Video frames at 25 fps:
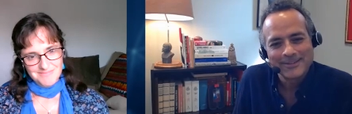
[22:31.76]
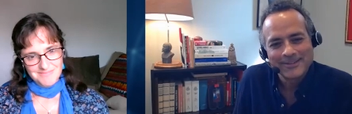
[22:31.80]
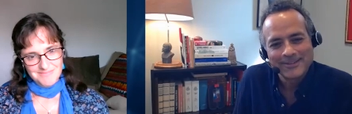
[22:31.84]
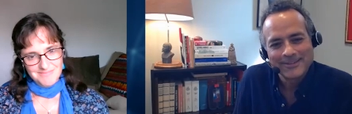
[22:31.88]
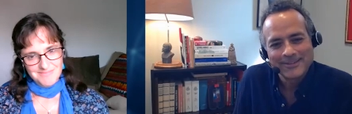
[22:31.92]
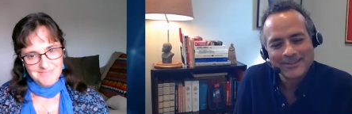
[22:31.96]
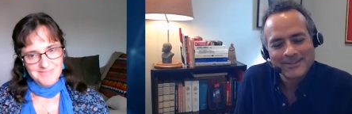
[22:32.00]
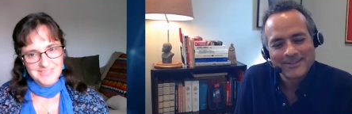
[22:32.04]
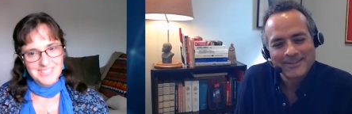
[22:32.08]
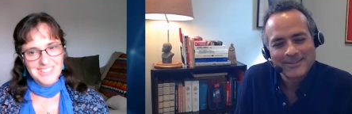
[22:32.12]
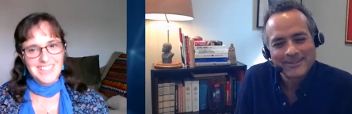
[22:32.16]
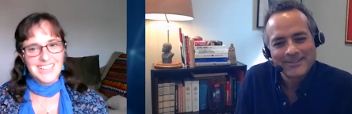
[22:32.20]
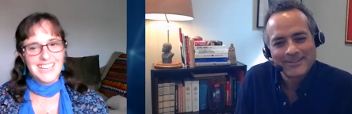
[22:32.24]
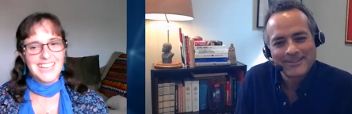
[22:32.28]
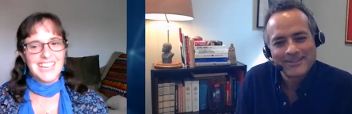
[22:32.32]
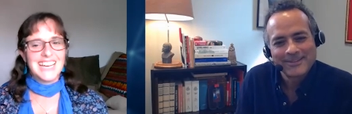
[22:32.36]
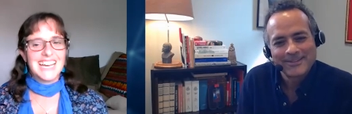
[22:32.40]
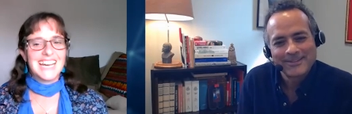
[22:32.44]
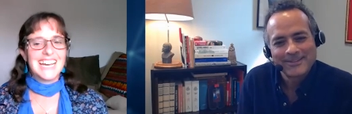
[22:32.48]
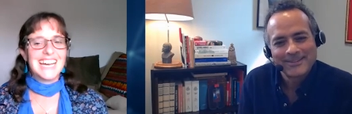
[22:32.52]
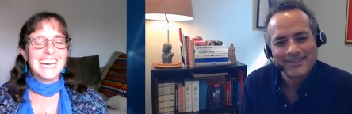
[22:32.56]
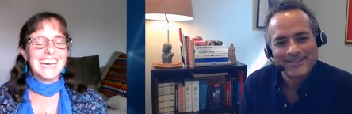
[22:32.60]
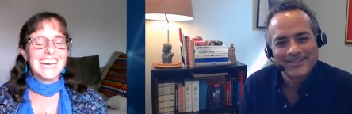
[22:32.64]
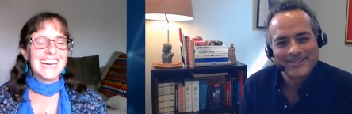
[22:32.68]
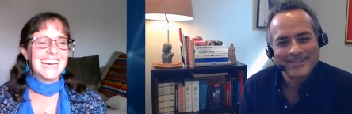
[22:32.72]

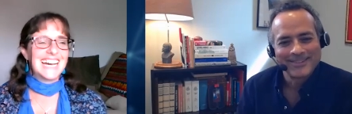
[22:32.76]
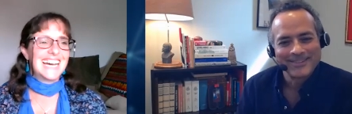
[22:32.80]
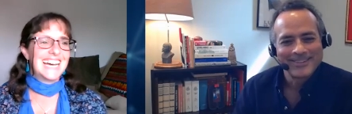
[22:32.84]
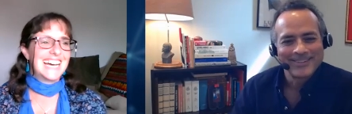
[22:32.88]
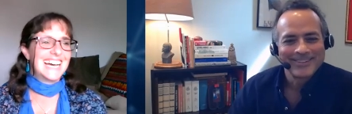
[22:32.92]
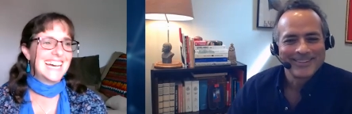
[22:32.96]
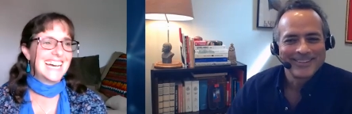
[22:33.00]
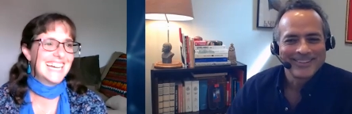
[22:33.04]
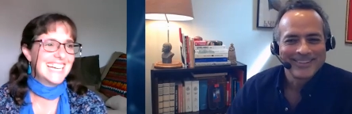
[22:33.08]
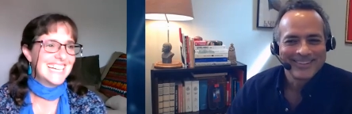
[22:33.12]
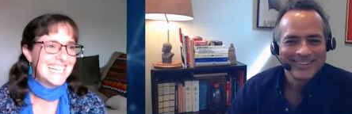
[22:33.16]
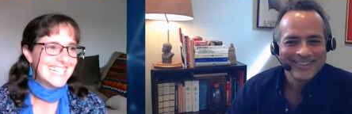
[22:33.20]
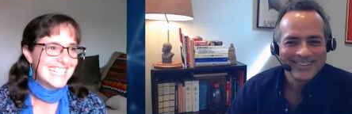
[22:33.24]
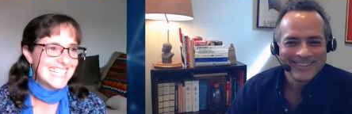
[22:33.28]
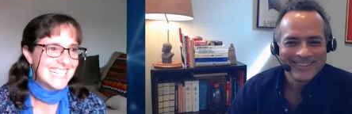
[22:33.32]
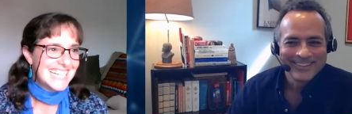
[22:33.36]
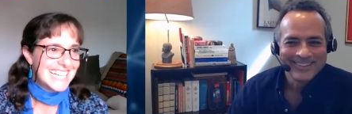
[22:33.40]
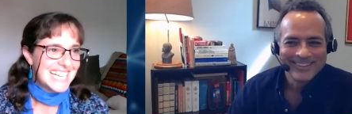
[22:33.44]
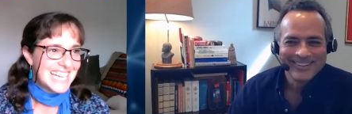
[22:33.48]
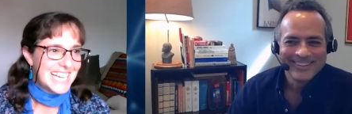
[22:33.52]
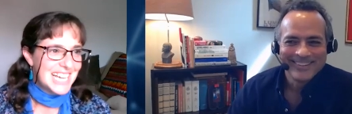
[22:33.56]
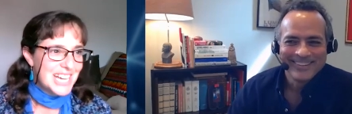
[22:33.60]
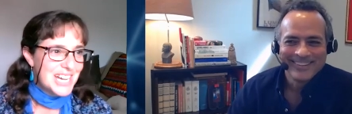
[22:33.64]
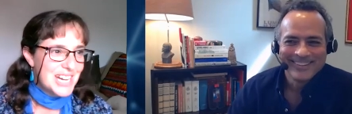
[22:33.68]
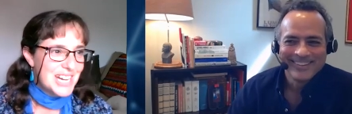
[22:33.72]

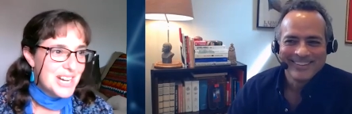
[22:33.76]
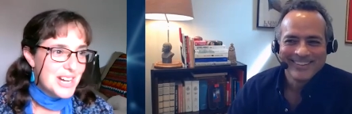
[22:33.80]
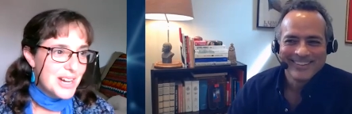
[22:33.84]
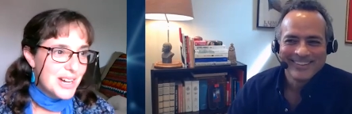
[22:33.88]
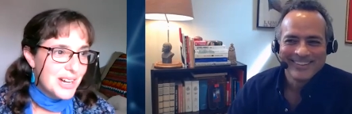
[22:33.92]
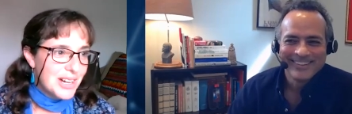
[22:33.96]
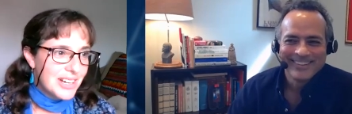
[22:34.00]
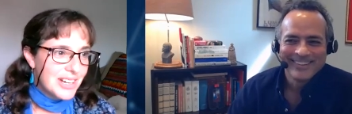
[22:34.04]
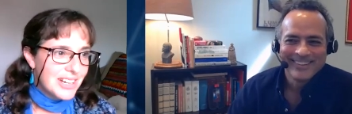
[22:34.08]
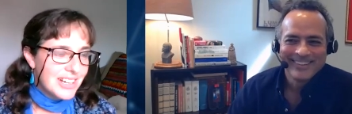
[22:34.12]
[no speech]